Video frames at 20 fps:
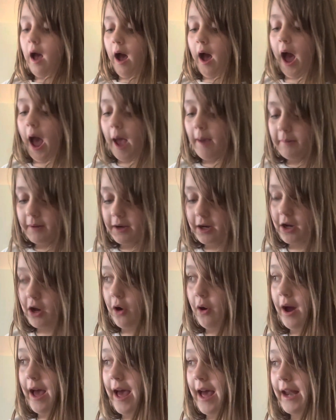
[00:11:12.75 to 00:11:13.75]
I'm going to
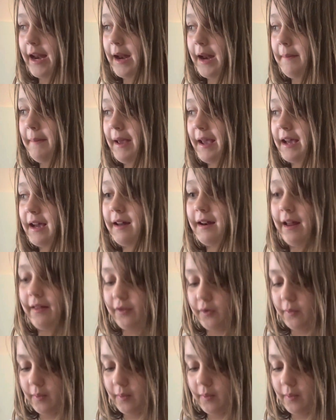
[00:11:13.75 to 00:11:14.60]
go ahead and make another